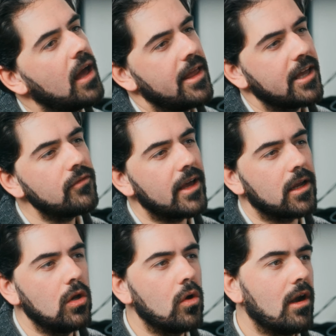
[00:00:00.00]
And it kind of
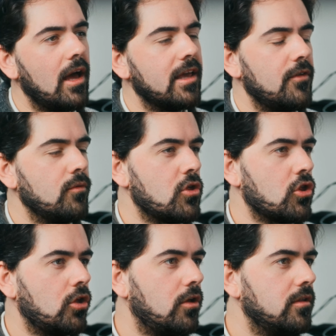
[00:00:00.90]
like look like if it was
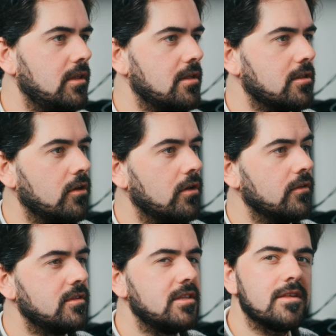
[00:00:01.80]
shot on this
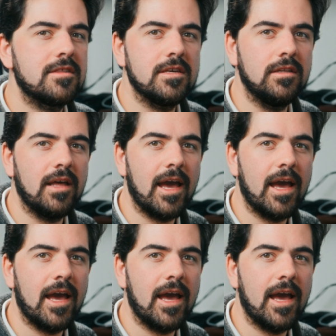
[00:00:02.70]
CineStill